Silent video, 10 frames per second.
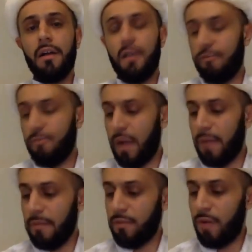of
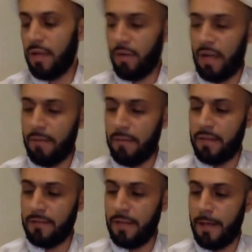Muhammad wa Ali
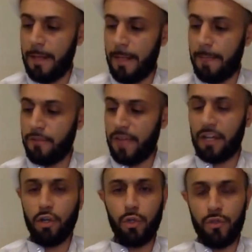Muhammad. Uh, so
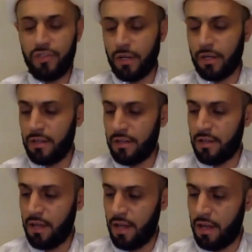that concludes our
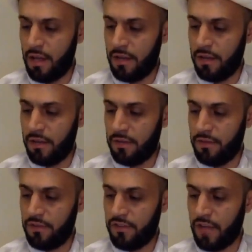uh,
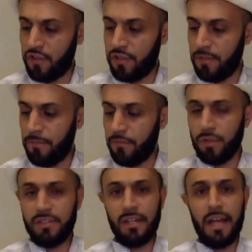discussion
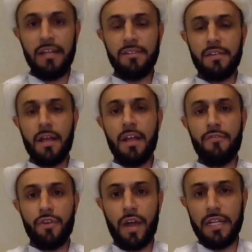for tonight. Uh,
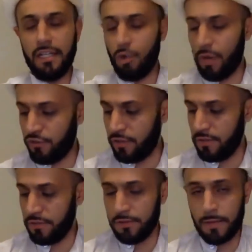if there are any
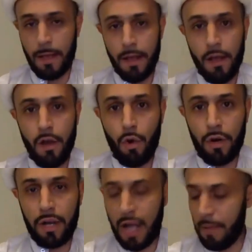questions
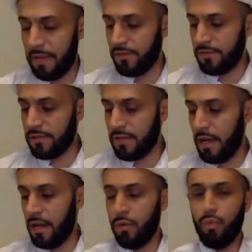or comments,
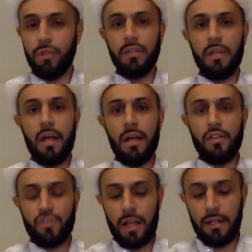uh, we'll uh,
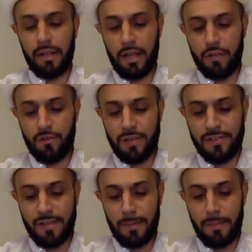inshallah
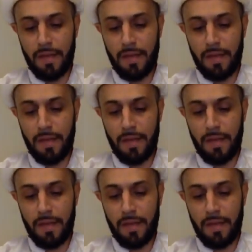address them